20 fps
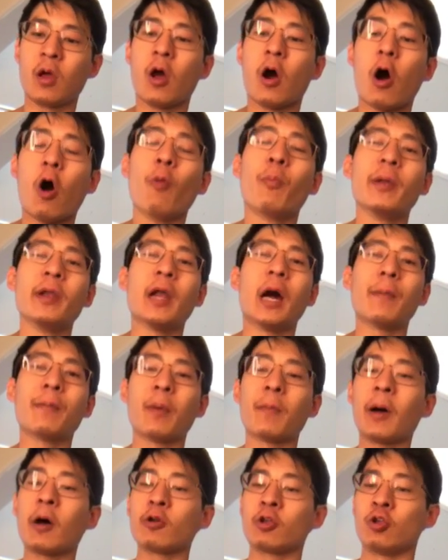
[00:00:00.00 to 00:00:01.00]
Open up
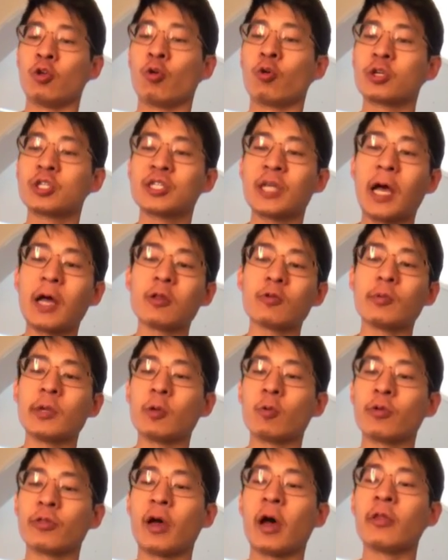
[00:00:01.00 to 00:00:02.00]
about your salary
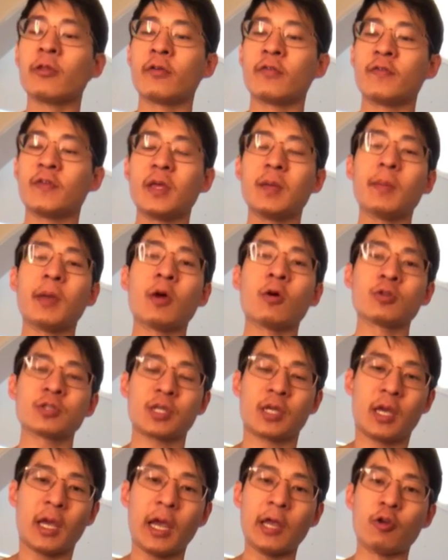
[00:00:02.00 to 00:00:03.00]
with other females
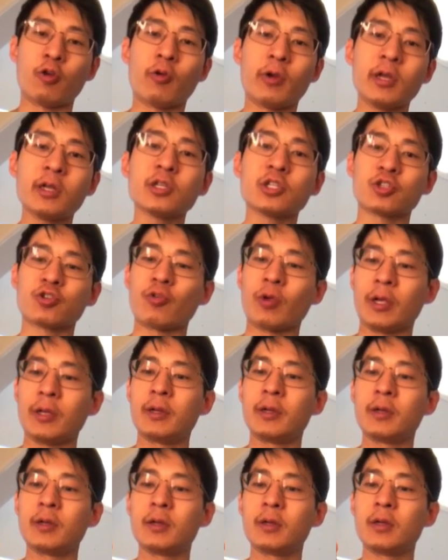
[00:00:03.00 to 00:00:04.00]
in your industry.
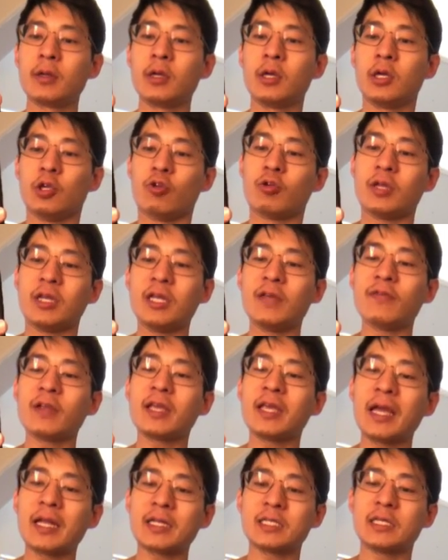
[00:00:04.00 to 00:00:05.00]
You can even
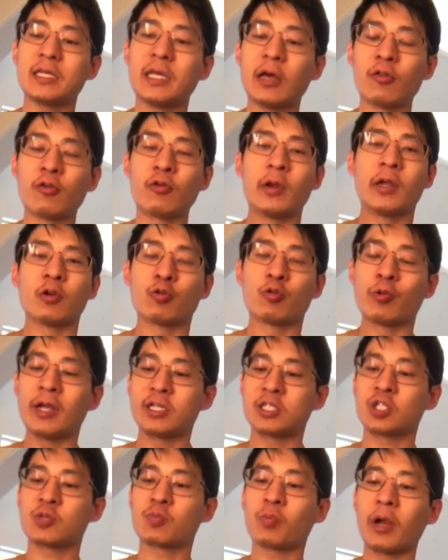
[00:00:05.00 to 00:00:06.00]
get together and create
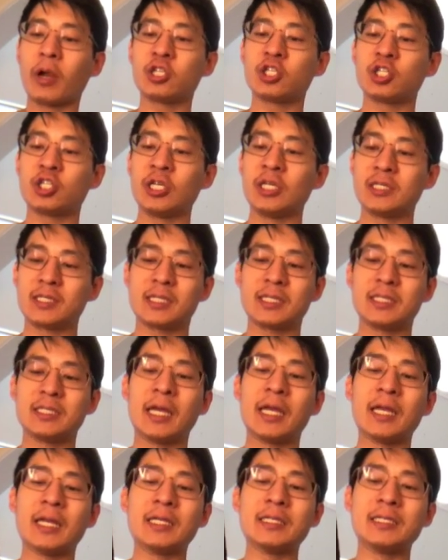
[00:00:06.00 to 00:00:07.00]
spreadsheets
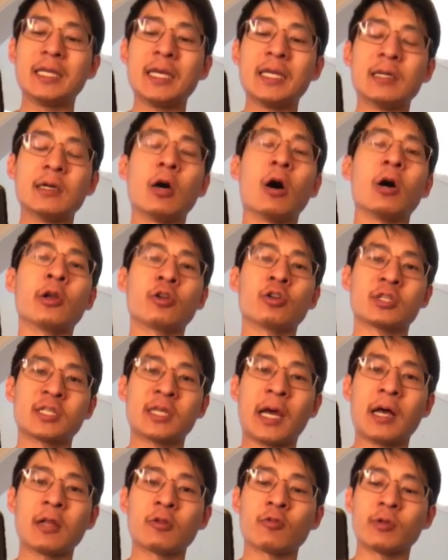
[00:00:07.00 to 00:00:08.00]
containing data on your
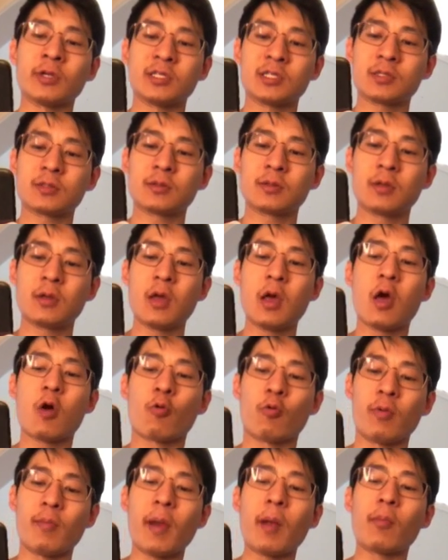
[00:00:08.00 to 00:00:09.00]
salaries.
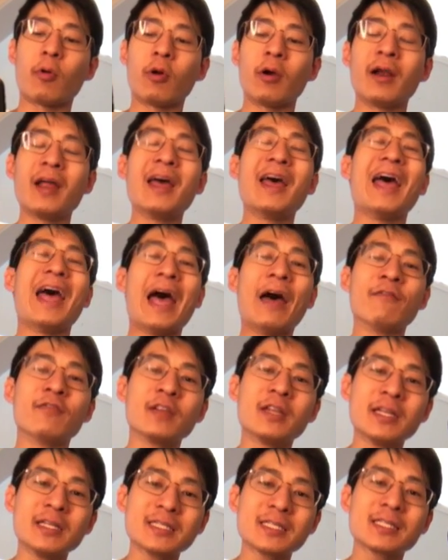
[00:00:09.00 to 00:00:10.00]
Remember,
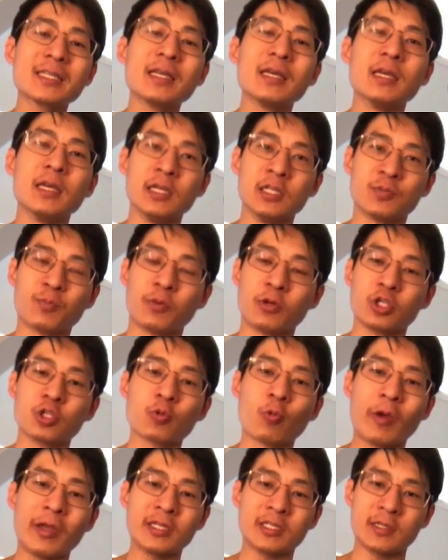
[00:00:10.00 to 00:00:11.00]
evidence is
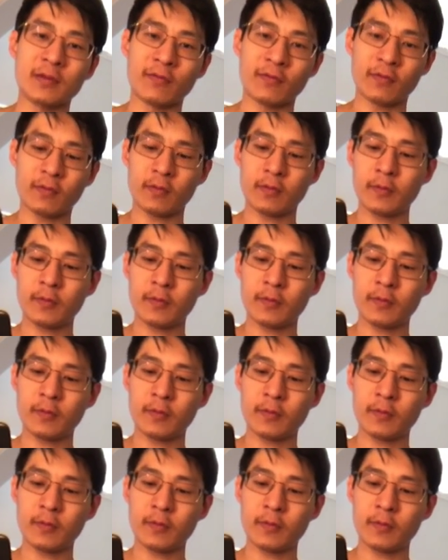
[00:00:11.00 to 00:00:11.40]
persuasive.